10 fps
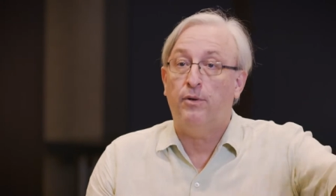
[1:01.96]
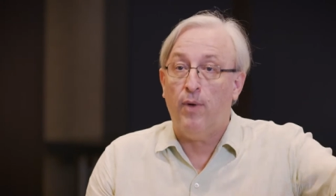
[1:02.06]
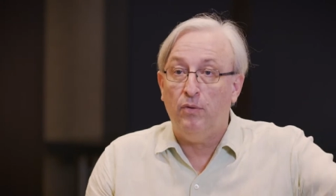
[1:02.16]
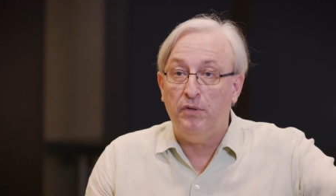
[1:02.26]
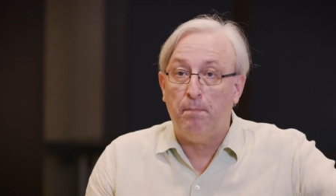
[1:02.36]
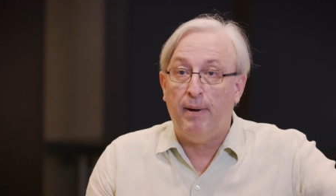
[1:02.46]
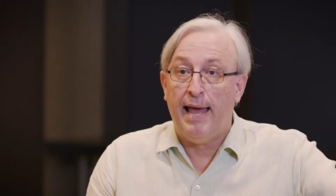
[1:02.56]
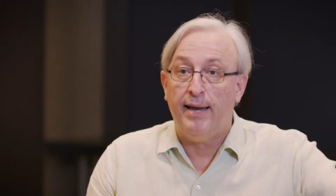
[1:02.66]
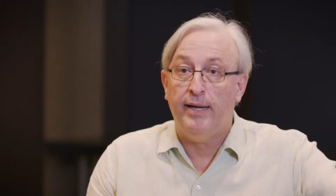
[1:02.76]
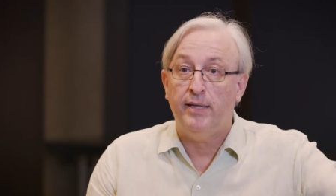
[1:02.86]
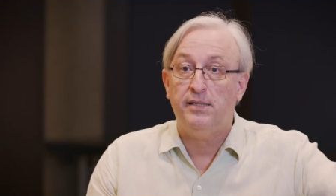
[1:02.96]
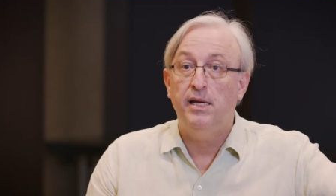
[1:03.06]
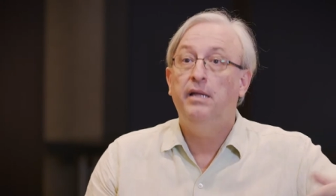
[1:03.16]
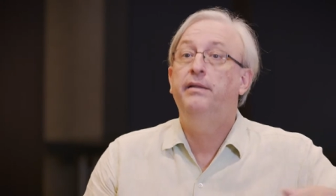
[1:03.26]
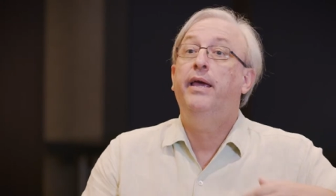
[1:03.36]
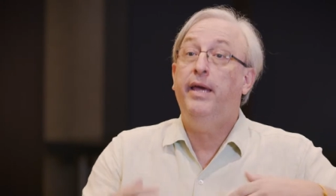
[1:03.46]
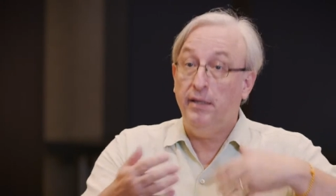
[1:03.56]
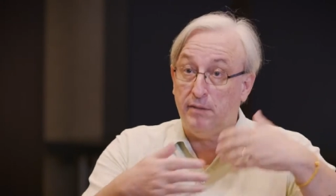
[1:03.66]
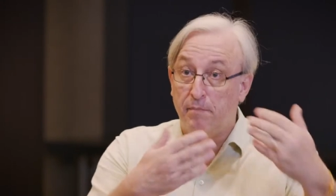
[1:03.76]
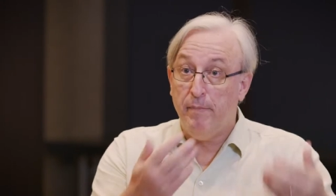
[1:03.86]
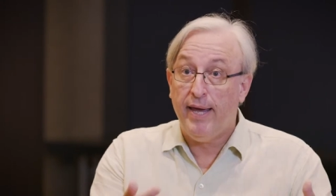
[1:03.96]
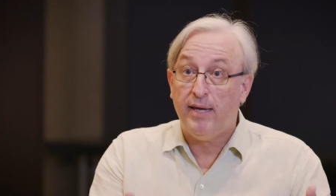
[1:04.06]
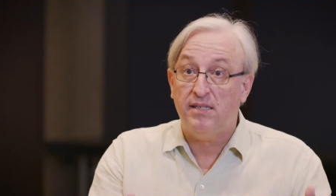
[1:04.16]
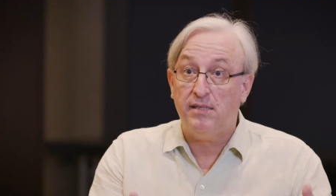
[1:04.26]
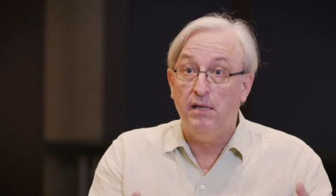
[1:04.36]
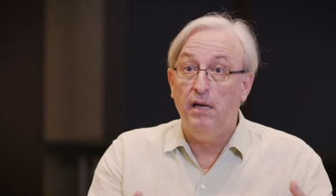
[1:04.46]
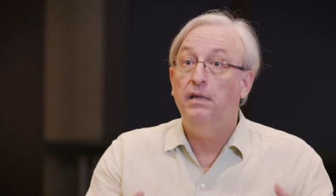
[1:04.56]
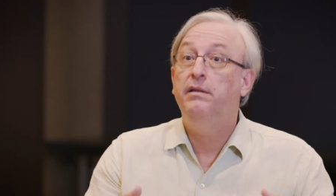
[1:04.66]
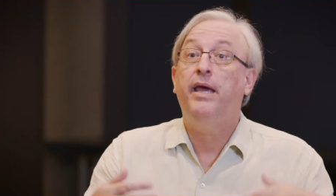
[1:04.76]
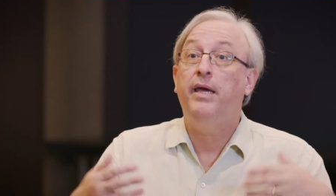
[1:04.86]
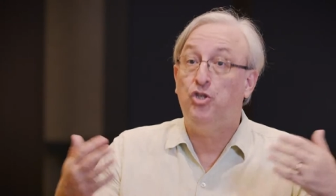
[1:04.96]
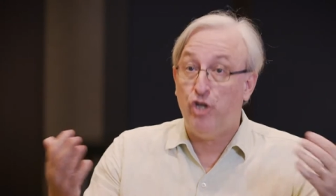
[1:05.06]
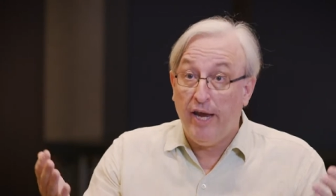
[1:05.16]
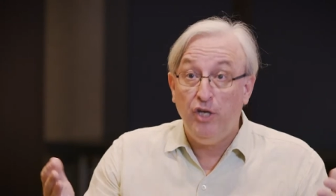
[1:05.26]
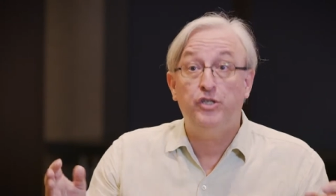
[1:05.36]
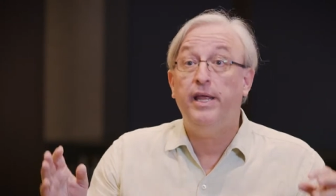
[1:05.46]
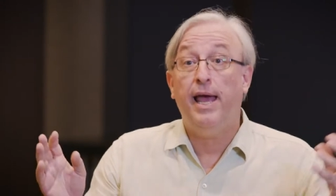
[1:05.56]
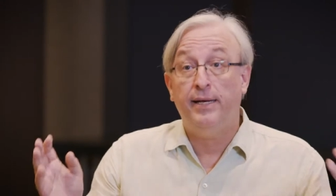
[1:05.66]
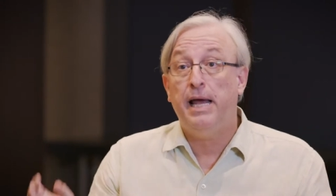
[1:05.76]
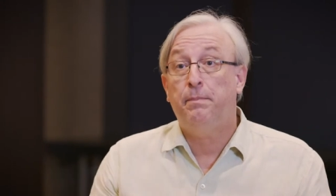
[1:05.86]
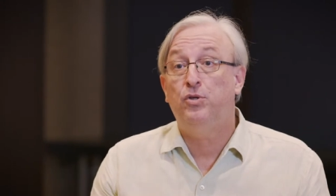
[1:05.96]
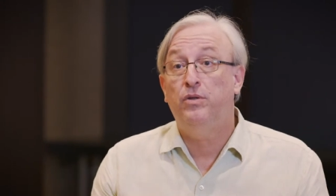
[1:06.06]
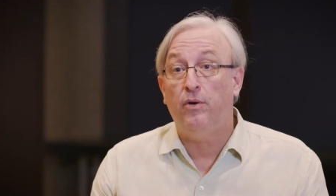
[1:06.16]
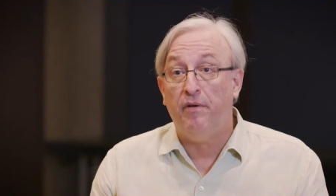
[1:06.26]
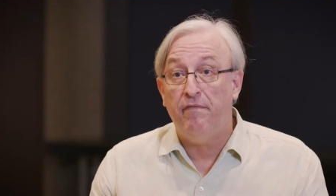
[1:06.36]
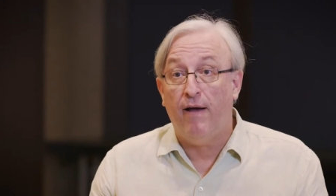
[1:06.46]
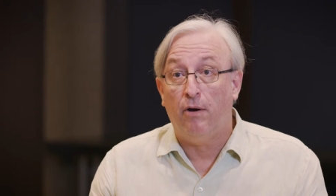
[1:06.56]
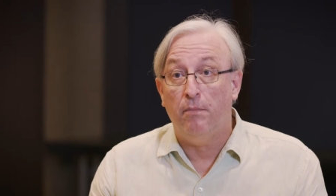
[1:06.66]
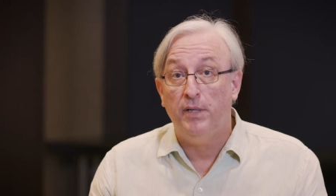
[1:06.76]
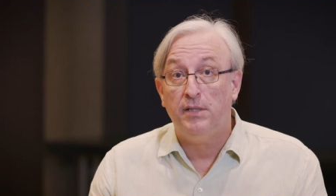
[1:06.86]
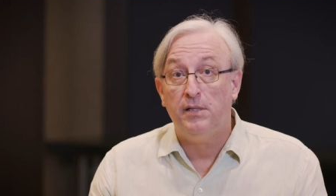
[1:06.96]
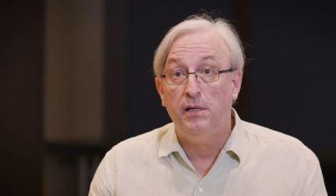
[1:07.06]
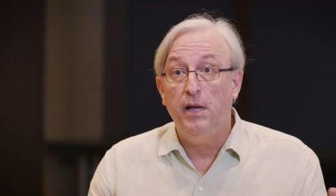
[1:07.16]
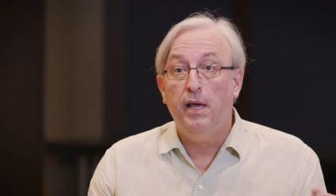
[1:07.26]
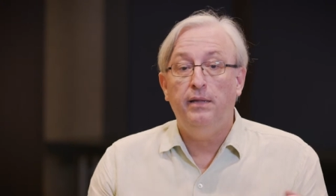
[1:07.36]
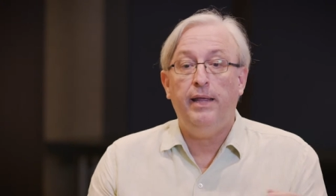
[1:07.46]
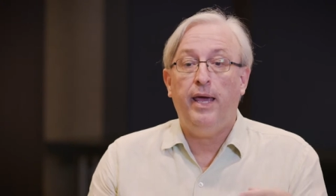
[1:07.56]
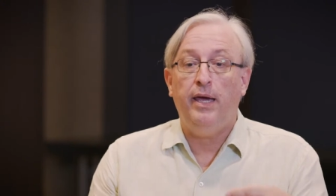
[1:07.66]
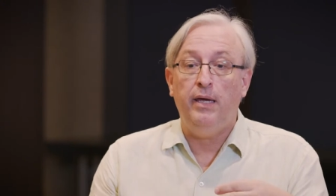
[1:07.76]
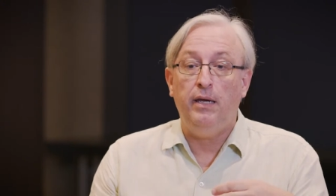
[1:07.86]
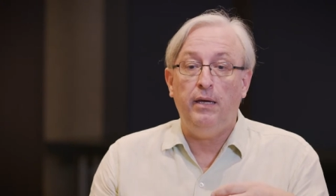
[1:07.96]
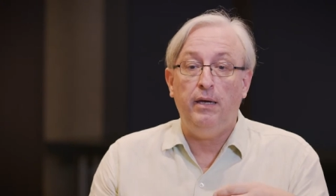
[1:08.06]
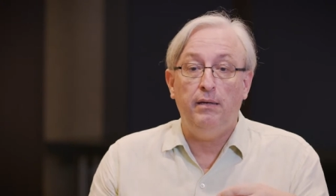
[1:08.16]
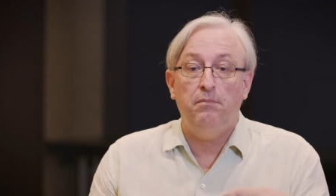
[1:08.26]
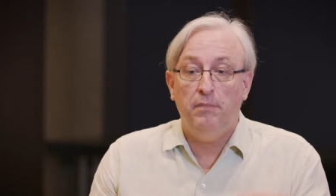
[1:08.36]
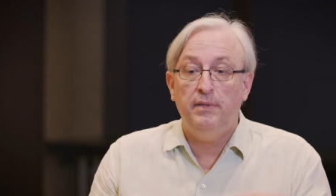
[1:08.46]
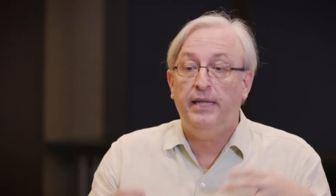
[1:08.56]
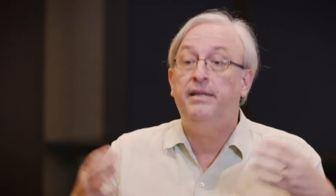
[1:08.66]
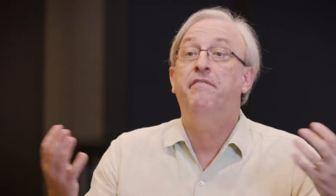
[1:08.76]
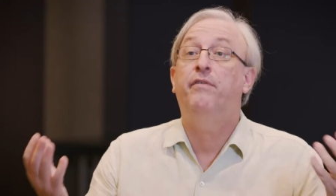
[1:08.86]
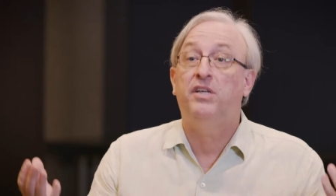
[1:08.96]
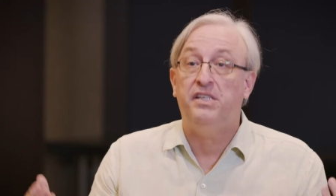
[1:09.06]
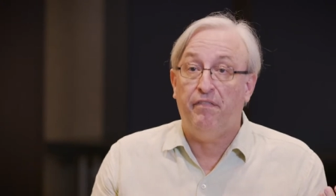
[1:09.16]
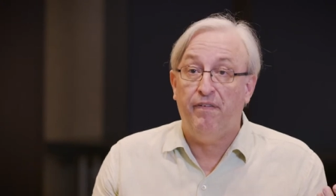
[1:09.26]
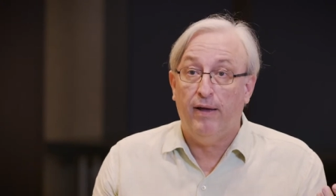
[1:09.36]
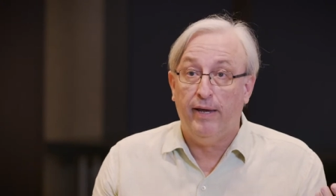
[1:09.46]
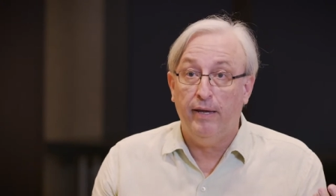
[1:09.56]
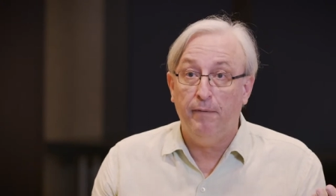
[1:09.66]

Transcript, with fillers: around the planet, they intermix. They change, they adapt to their environment, they diversify.